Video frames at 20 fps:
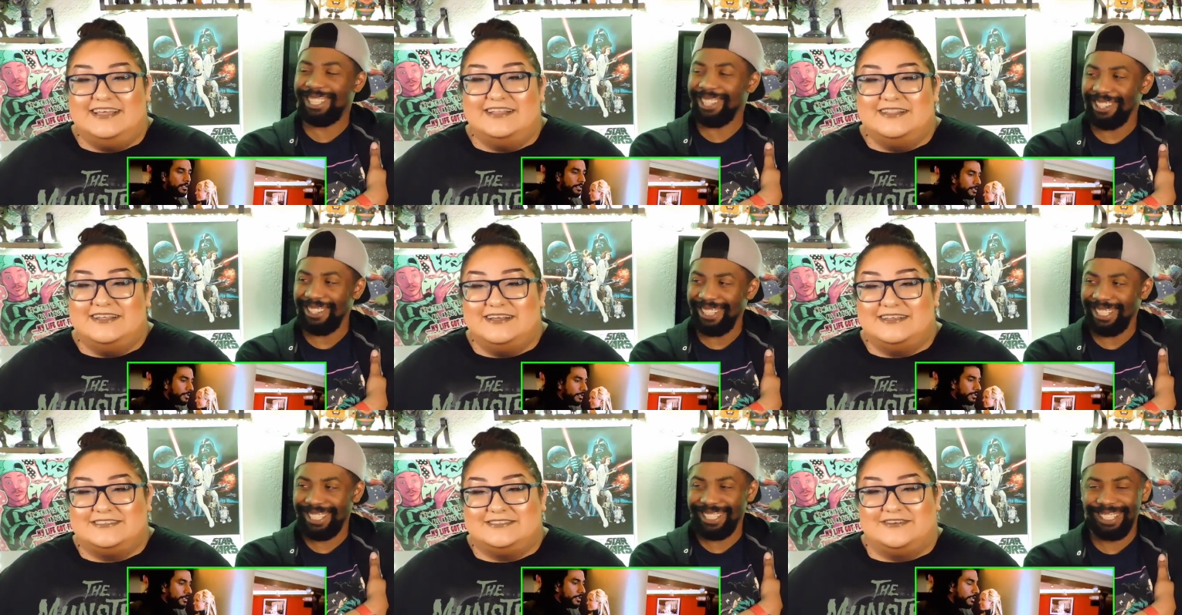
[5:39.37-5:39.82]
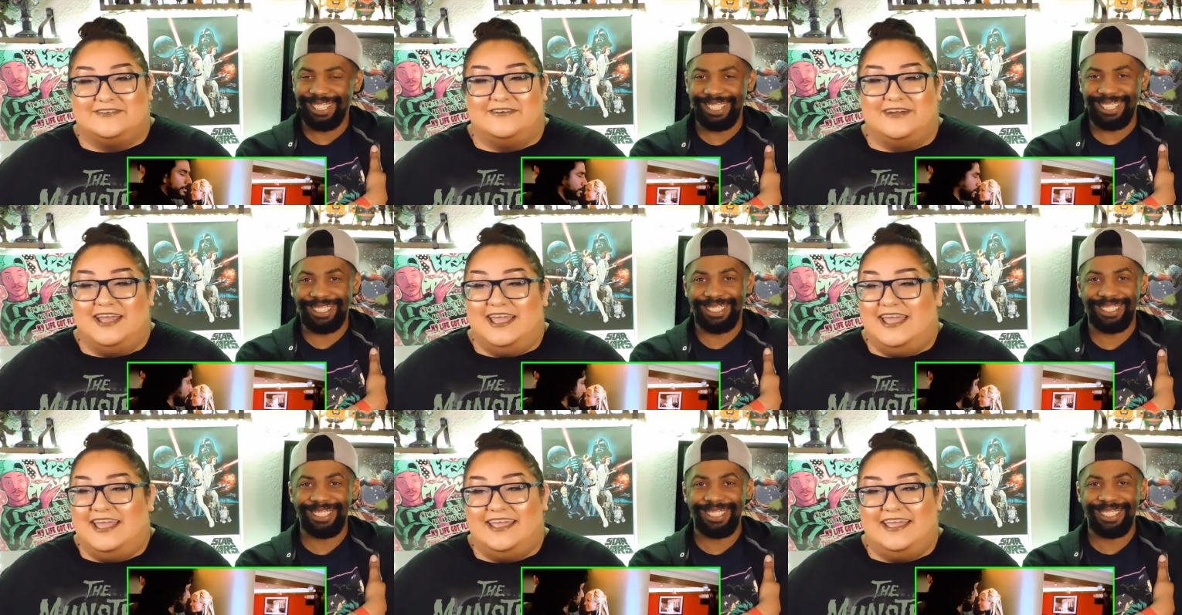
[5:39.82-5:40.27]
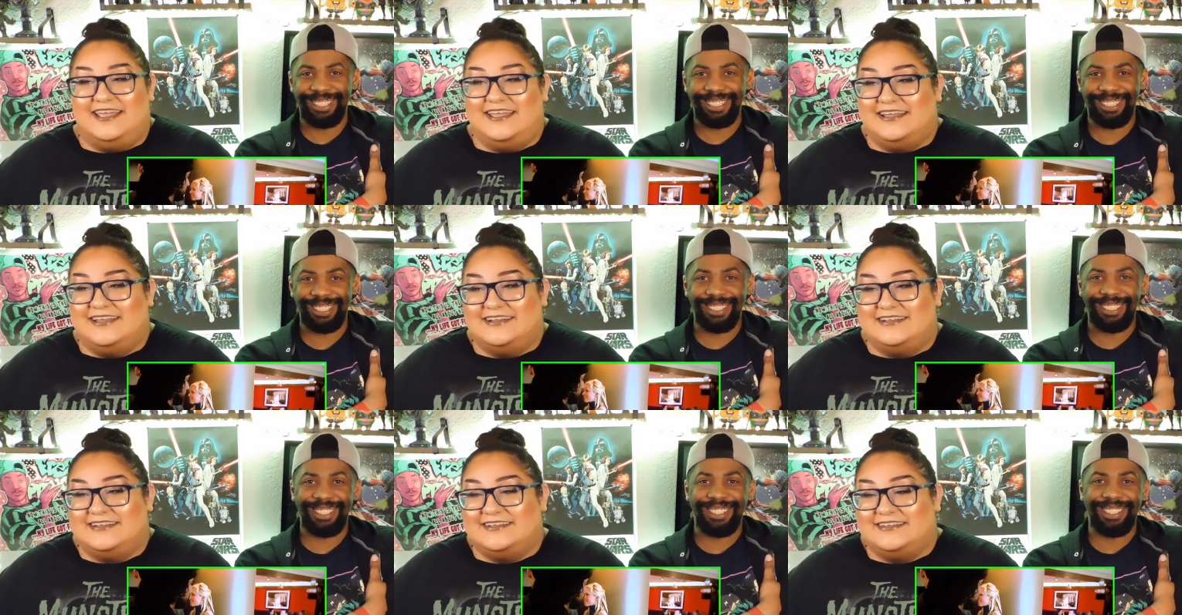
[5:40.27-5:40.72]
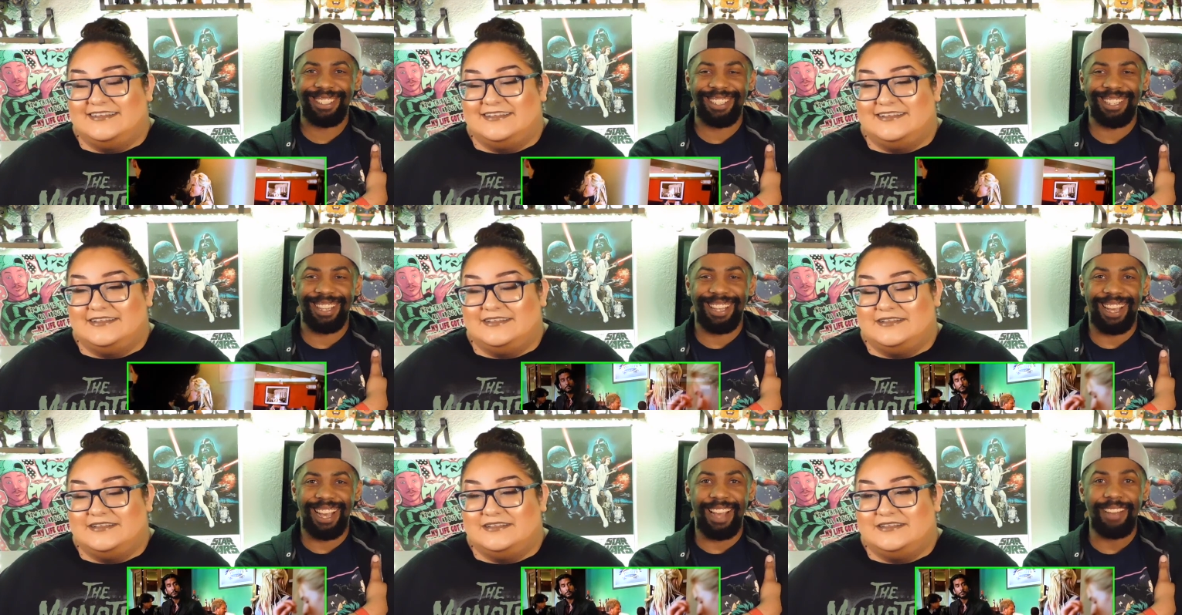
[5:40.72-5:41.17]
Speaker 1: he looks great.
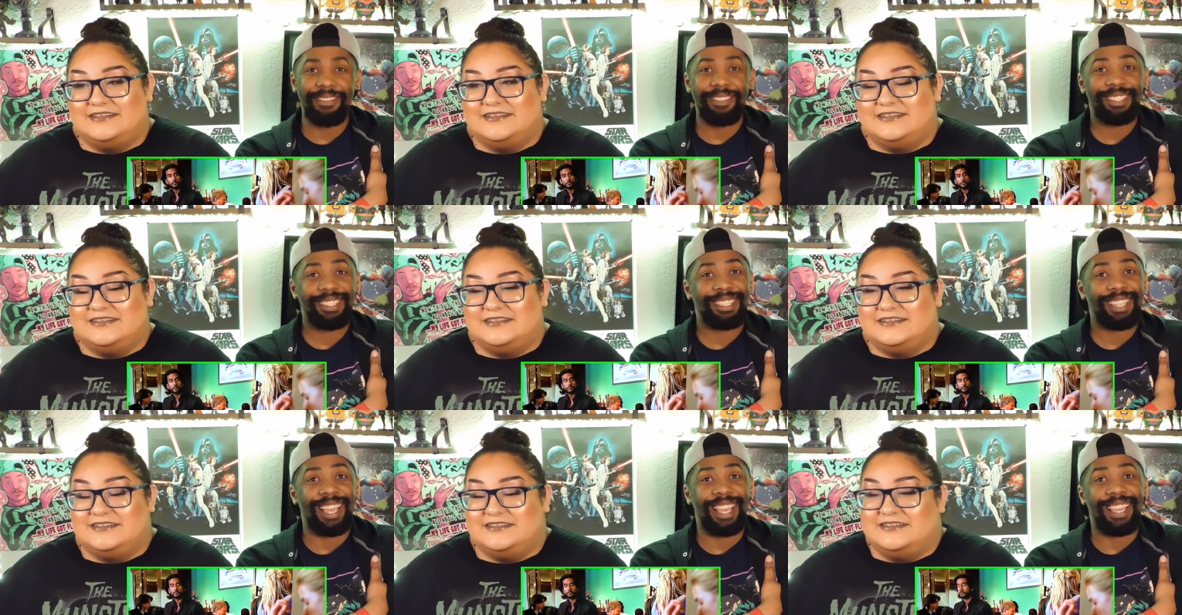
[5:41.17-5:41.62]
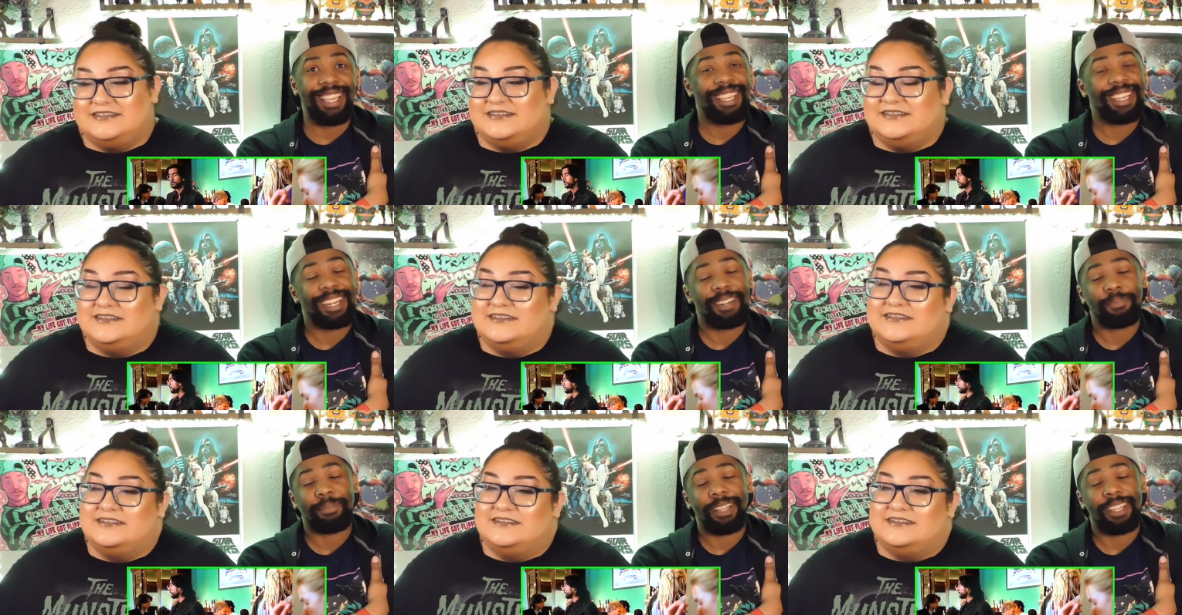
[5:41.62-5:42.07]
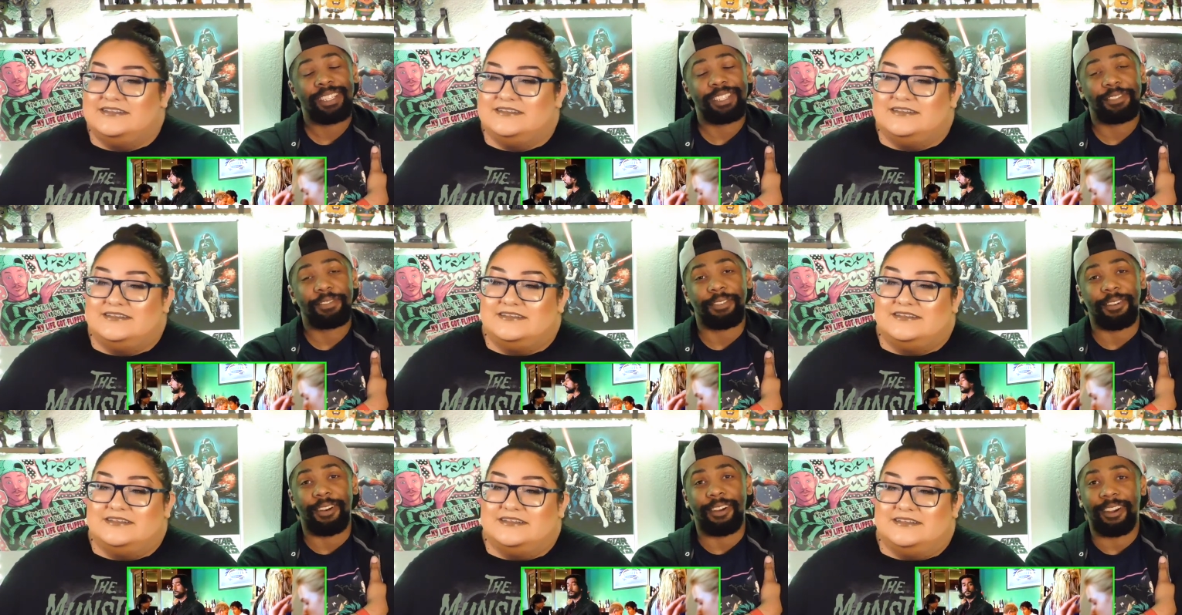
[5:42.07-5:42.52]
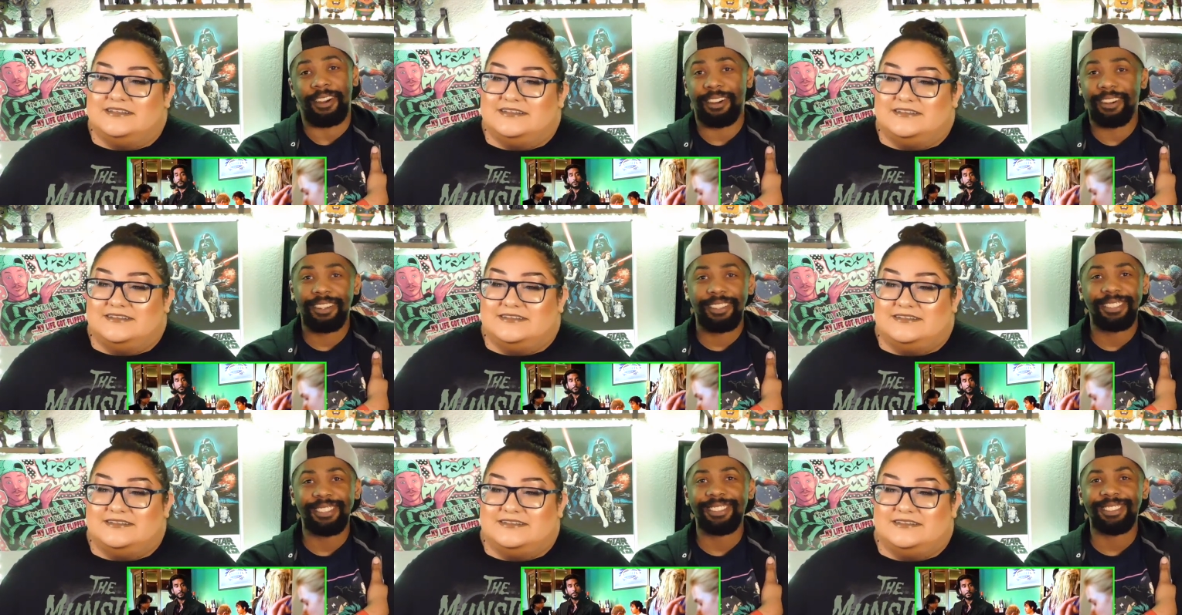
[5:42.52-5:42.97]
Speaker 2: I'm just saying he could have played Jafar.
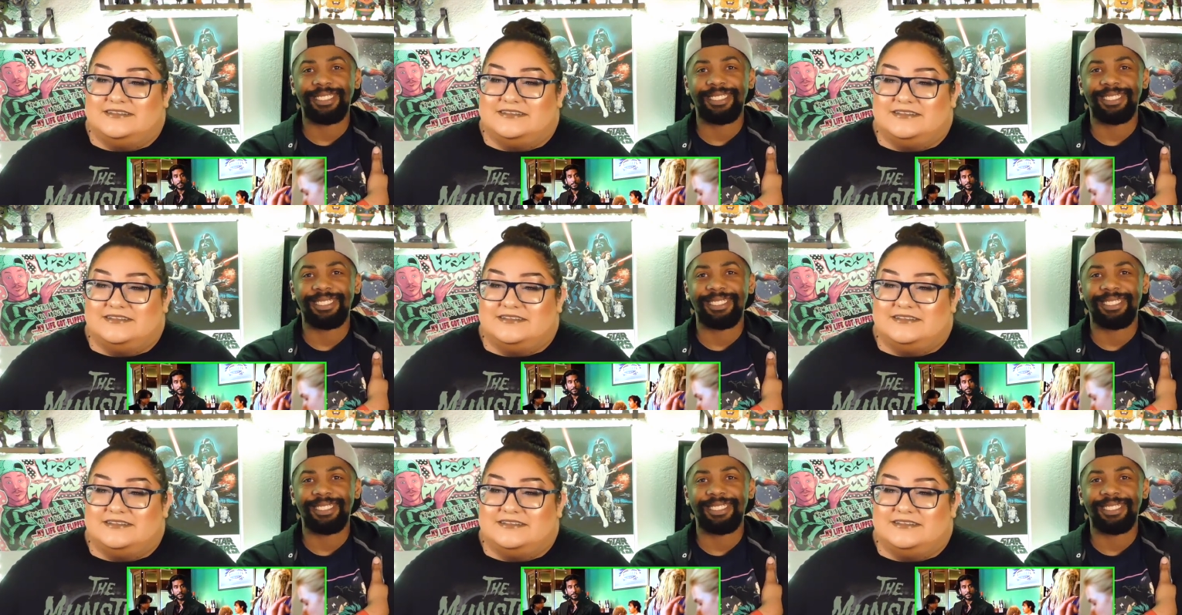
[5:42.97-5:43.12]
Speaker 1: This